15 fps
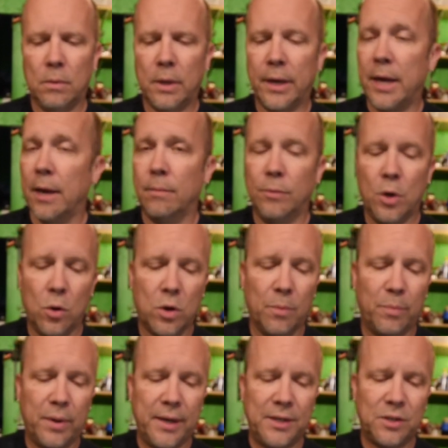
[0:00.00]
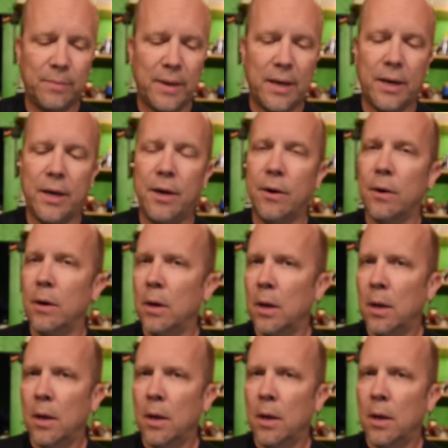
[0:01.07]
Again, no complaints about it here.